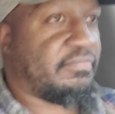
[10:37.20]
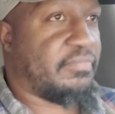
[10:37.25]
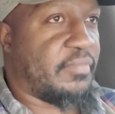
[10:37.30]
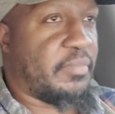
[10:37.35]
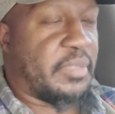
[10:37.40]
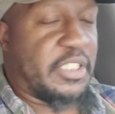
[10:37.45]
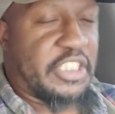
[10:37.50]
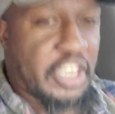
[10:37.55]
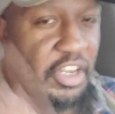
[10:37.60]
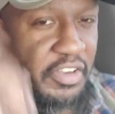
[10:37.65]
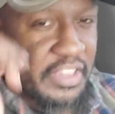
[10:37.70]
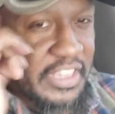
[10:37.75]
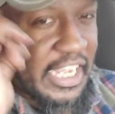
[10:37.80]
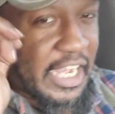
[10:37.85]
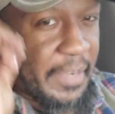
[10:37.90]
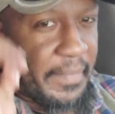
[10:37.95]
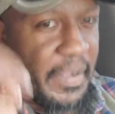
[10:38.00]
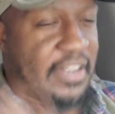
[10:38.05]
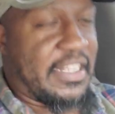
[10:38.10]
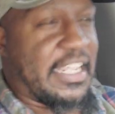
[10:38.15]
But you don't think
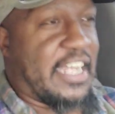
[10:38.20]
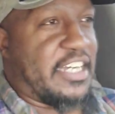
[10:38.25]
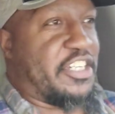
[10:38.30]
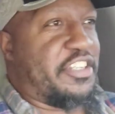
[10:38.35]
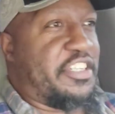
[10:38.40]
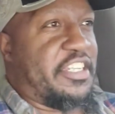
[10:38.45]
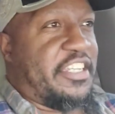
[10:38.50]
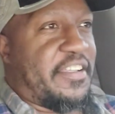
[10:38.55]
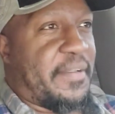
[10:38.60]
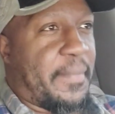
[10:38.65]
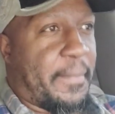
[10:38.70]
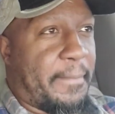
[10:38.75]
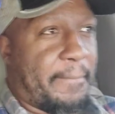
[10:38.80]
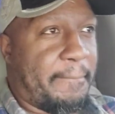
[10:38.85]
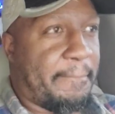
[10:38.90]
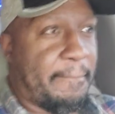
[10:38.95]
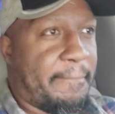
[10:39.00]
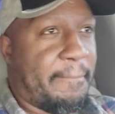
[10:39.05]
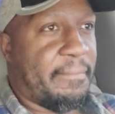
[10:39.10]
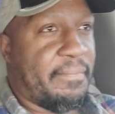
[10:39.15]
about that, do you?
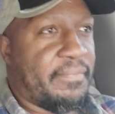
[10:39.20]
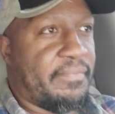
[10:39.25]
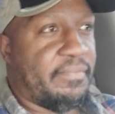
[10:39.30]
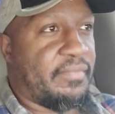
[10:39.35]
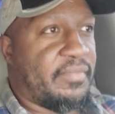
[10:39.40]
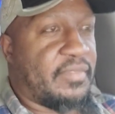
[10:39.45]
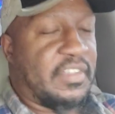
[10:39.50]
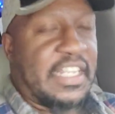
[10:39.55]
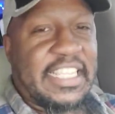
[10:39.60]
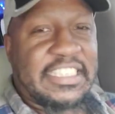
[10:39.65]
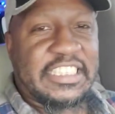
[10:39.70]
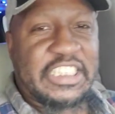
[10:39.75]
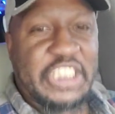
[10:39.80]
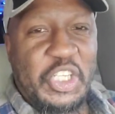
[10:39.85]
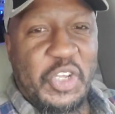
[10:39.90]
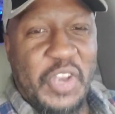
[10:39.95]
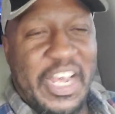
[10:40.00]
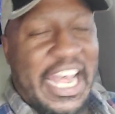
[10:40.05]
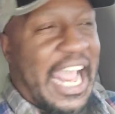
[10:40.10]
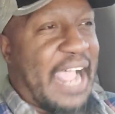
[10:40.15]
That's his
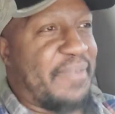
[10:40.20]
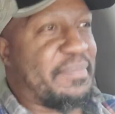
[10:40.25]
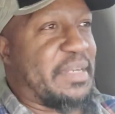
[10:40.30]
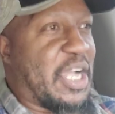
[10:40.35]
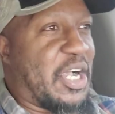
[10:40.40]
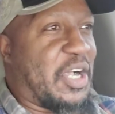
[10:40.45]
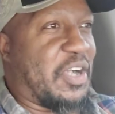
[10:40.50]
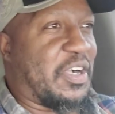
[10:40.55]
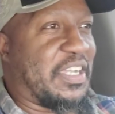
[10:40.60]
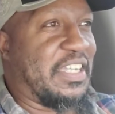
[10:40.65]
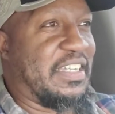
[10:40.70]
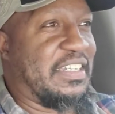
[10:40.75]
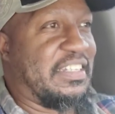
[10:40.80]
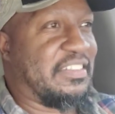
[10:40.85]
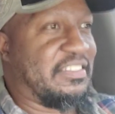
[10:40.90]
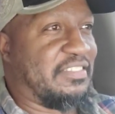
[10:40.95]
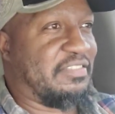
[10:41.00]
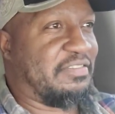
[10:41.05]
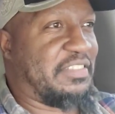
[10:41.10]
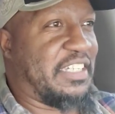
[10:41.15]
little lapdog.
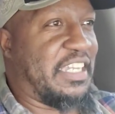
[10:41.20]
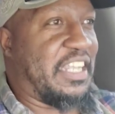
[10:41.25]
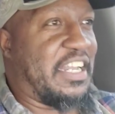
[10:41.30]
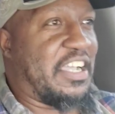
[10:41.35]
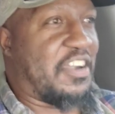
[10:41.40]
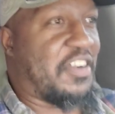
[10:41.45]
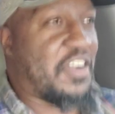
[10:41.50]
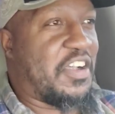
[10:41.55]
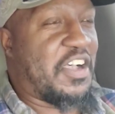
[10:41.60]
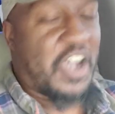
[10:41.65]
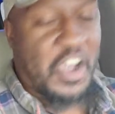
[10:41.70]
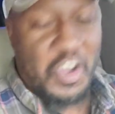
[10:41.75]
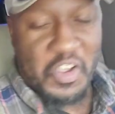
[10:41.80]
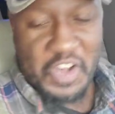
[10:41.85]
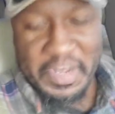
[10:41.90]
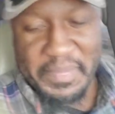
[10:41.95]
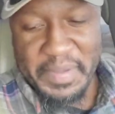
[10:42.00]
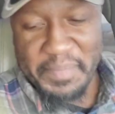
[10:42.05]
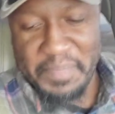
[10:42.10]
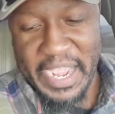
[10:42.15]
You know, oh,
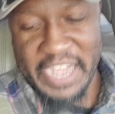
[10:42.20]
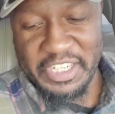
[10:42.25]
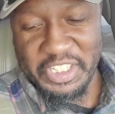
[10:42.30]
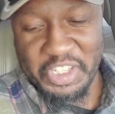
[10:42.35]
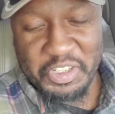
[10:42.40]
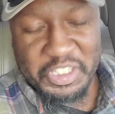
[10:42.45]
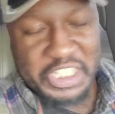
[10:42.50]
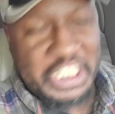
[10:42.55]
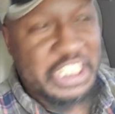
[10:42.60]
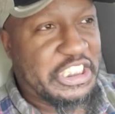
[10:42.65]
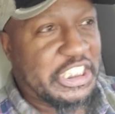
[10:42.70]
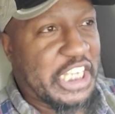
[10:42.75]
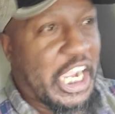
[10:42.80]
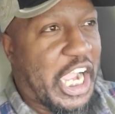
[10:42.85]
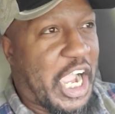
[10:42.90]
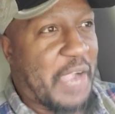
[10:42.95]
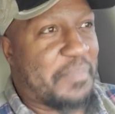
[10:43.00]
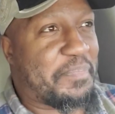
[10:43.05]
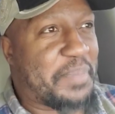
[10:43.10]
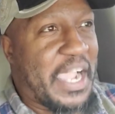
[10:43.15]
let me pat. Oh, good
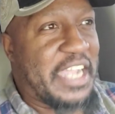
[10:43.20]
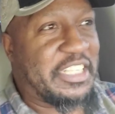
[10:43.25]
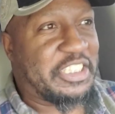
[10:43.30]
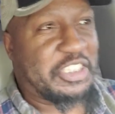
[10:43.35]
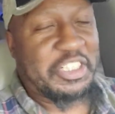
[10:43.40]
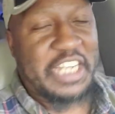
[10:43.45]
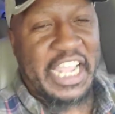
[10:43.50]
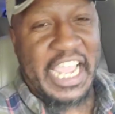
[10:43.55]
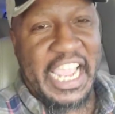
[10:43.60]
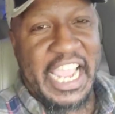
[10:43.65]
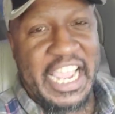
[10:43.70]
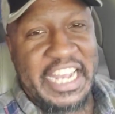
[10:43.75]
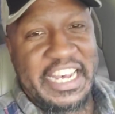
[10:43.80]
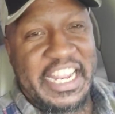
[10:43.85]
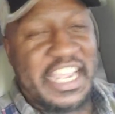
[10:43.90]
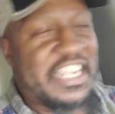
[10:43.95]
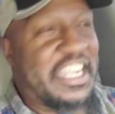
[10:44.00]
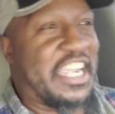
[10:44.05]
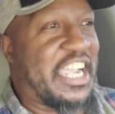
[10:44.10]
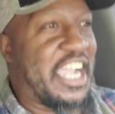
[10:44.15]
job. Pat you on the head. There
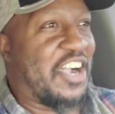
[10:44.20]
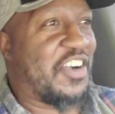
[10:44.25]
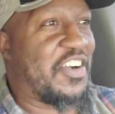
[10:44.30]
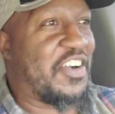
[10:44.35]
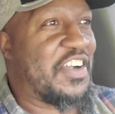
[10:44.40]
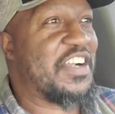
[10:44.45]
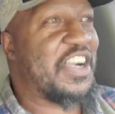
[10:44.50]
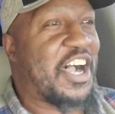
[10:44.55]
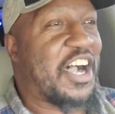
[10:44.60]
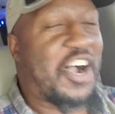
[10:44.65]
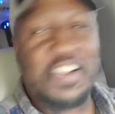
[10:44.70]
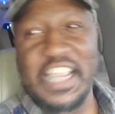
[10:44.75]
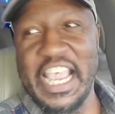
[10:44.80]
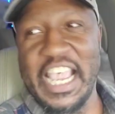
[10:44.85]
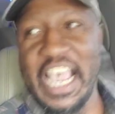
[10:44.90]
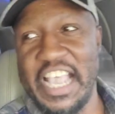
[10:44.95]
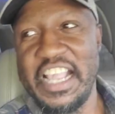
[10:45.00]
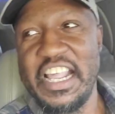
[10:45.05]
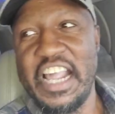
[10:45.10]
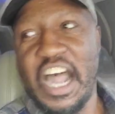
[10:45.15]
you go.
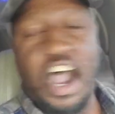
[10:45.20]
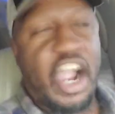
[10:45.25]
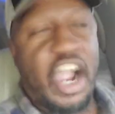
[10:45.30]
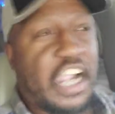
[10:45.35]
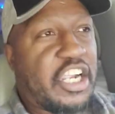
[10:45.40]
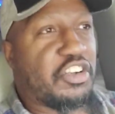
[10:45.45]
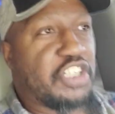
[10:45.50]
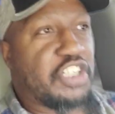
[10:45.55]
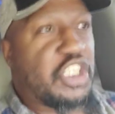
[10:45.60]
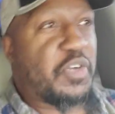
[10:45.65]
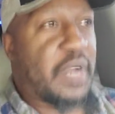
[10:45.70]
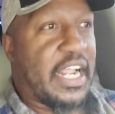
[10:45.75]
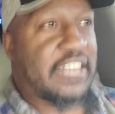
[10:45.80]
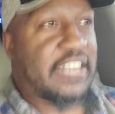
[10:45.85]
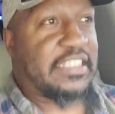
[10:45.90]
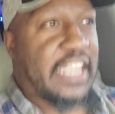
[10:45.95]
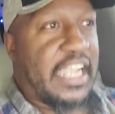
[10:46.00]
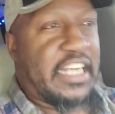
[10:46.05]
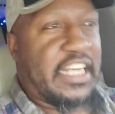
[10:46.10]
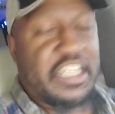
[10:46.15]
Okay. All right, go do what I
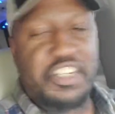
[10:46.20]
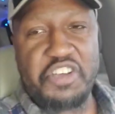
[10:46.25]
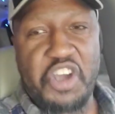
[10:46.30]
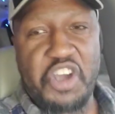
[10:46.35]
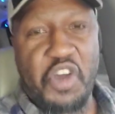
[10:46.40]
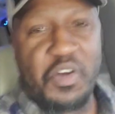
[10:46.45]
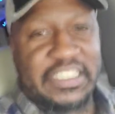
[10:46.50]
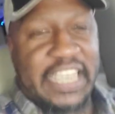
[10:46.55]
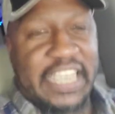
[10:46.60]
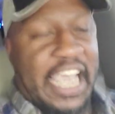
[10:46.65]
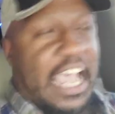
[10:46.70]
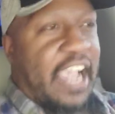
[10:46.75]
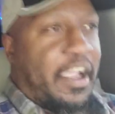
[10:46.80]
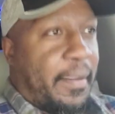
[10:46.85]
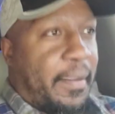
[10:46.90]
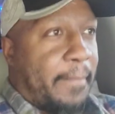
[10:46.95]
tell you to do. Go attack.